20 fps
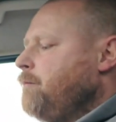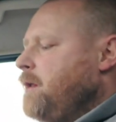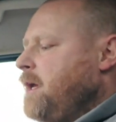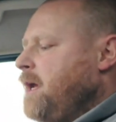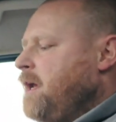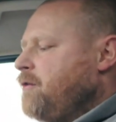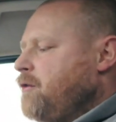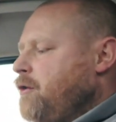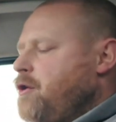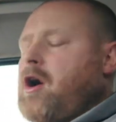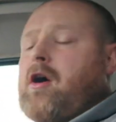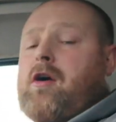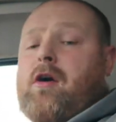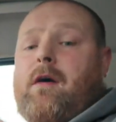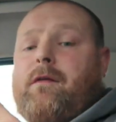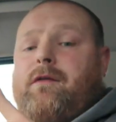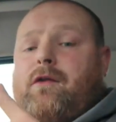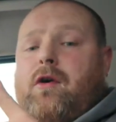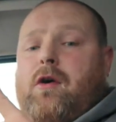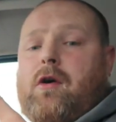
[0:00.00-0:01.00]
It is a
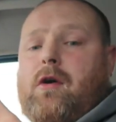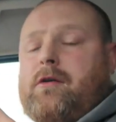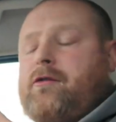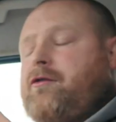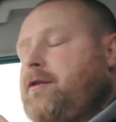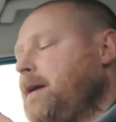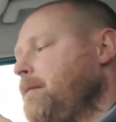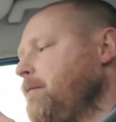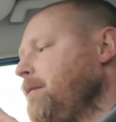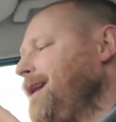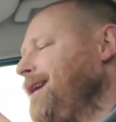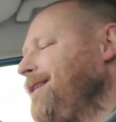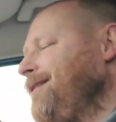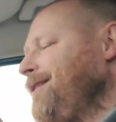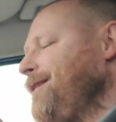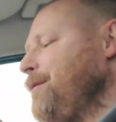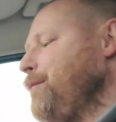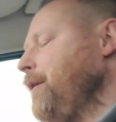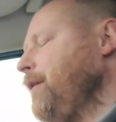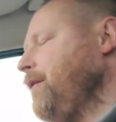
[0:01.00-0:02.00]
knockoff Coke drink, but let's
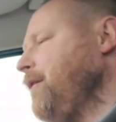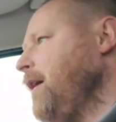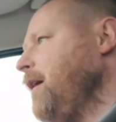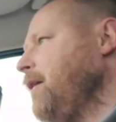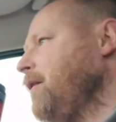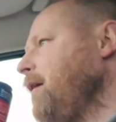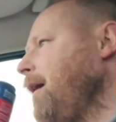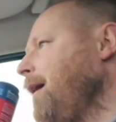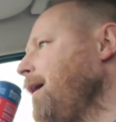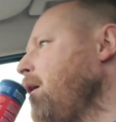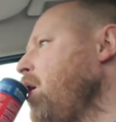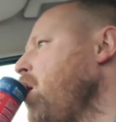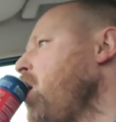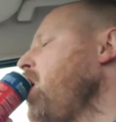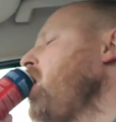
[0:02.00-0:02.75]
see what it tastes like.